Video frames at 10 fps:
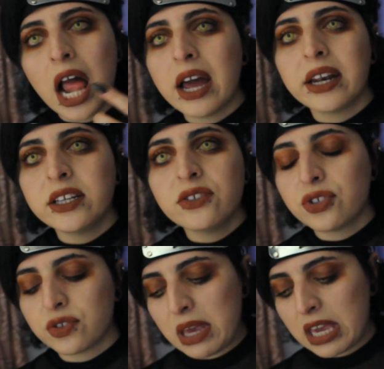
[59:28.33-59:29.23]
And he's
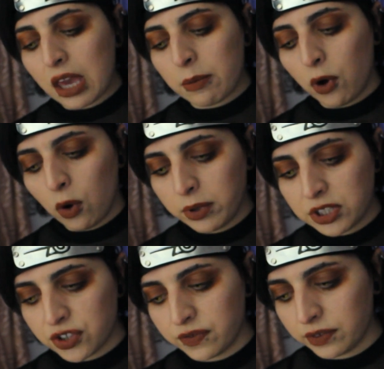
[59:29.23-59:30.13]
just making up a whole
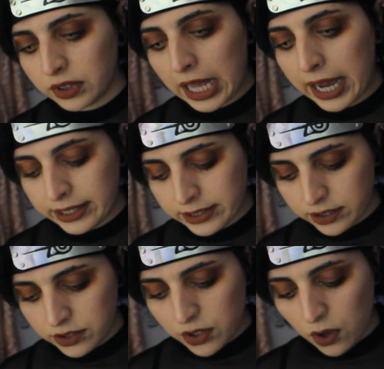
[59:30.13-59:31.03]
bunch of lies.
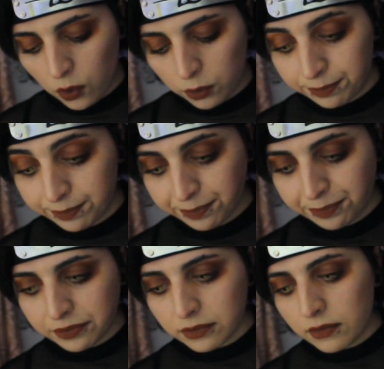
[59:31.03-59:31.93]
So
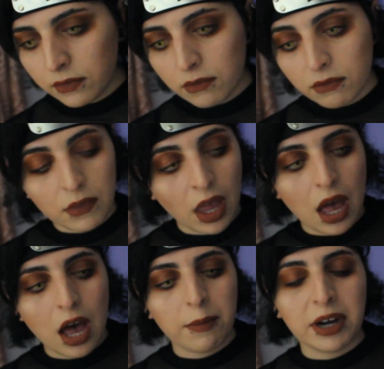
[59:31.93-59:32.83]

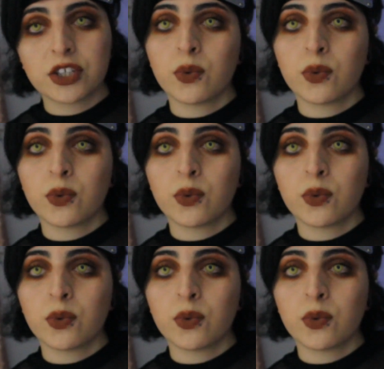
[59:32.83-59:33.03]
I just